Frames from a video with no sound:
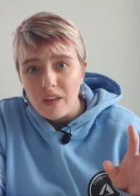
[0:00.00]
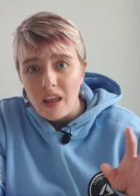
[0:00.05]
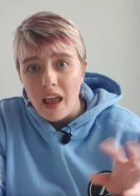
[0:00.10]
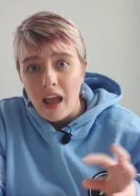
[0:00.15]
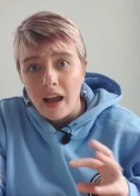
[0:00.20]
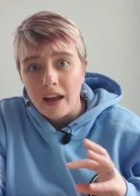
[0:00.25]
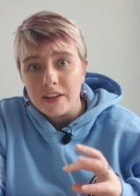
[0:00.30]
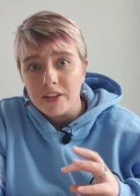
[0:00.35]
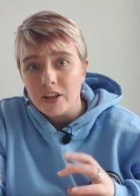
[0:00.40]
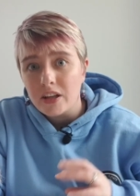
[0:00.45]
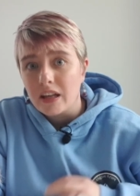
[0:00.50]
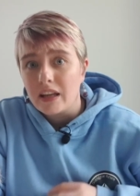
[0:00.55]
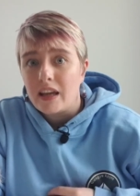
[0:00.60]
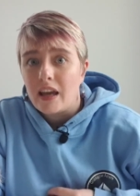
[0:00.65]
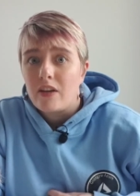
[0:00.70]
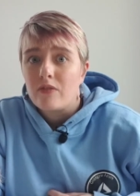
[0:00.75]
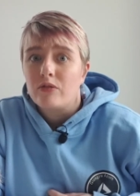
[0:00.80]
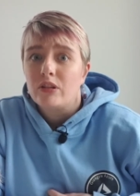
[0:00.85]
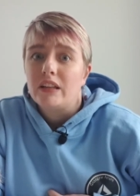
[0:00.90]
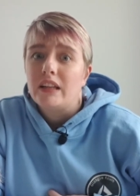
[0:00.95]
and you can
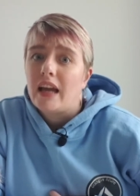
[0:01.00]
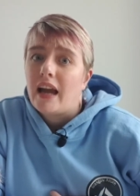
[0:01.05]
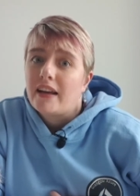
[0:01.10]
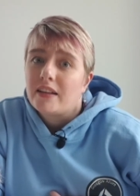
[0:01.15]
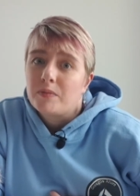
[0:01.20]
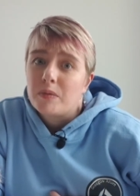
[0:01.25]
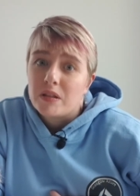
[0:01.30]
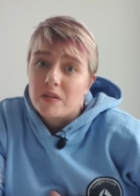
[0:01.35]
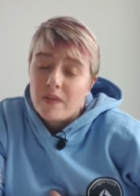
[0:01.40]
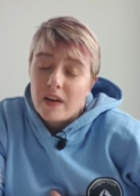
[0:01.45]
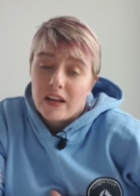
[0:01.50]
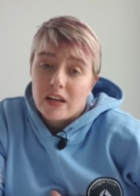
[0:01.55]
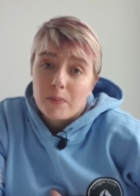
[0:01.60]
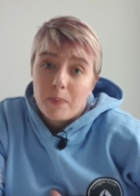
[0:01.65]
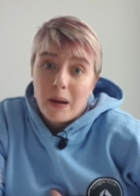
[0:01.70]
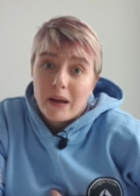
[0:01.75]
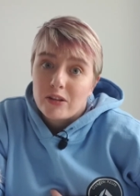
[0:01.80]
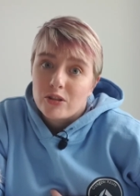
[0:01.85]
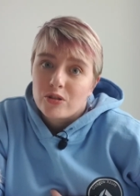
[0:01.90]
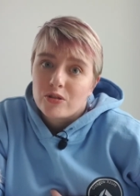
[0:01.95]
get really atmospheric
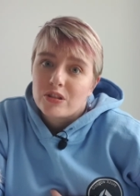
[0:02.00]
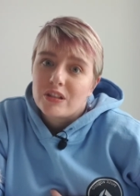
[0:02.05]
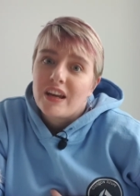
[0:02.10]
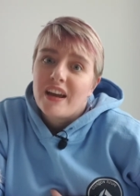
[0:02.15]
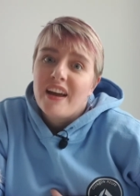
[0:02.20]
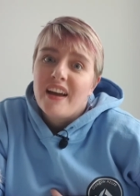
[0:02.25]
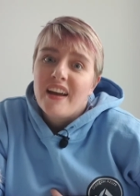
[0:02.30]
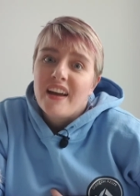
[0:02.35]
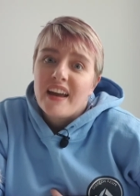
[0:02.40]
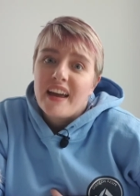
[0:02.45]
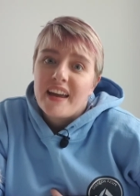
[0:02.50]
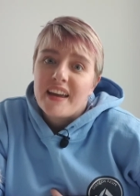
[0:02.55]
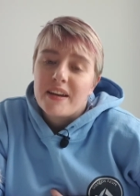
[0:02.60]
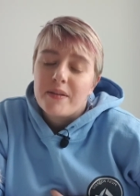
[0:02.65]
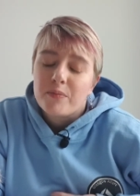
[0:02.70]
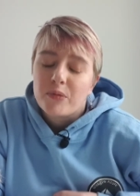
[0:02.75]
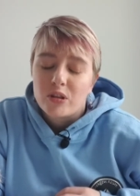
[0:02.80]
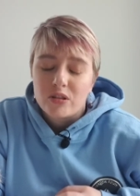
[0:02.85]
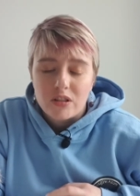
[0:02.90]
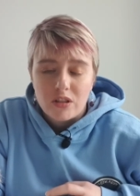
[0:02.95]
pictures
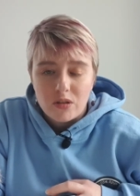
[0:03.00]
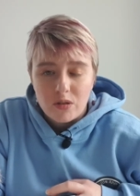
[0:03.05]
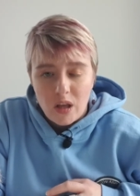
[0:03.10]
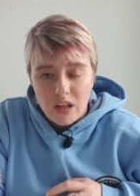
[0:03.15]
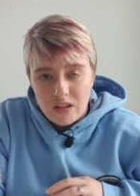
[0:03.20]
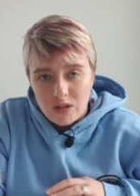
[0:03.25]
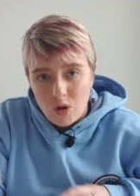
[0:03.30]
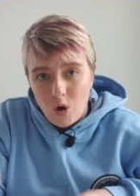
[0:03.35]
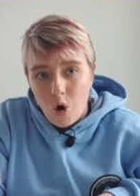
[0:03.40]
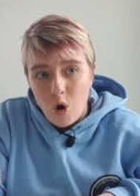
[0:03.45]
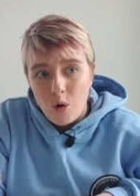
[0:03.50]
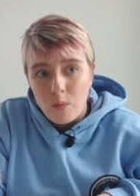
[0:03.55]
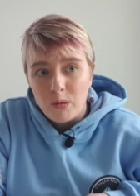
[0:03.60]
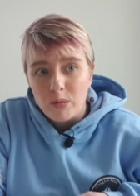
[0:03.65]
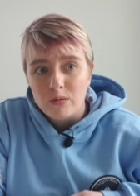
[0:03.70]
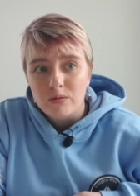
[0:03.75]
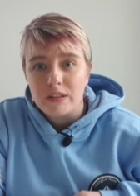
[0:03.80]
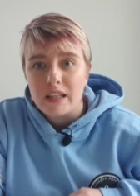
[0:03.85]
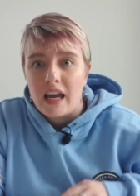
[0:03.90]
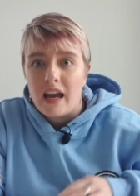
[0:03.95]
because it's
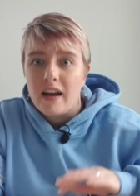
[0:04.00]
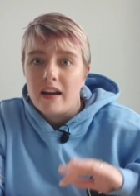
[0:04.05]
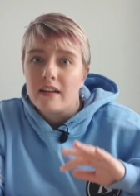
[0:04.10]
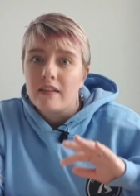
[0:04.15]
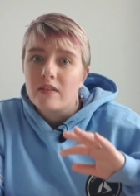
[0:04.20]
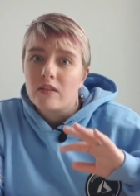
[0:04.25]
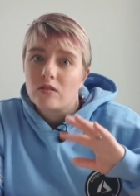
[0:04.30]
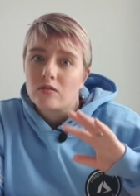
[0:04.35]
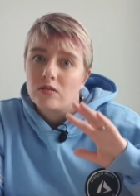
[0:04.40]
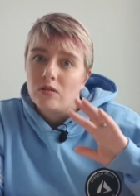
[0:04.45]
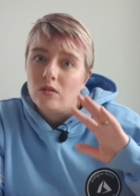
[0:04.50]
cobbled and there's